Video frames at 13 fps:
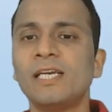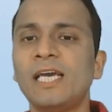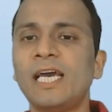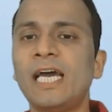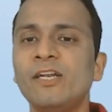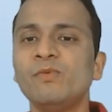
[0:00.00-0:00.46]

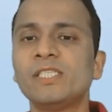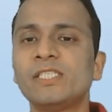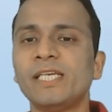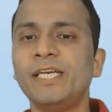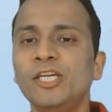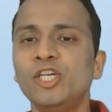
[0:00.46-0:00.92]
and will
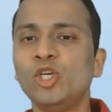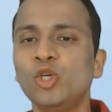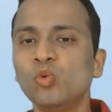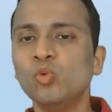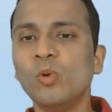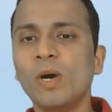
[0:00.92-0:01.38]
send
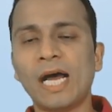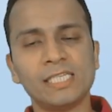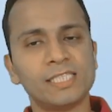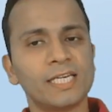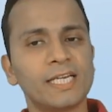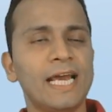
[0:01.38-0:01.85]
2 as
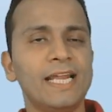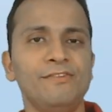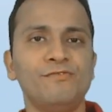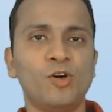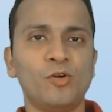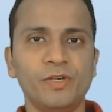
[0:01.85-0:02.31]
the carry
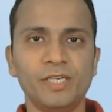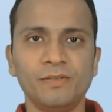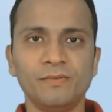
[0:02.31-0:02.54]
forward.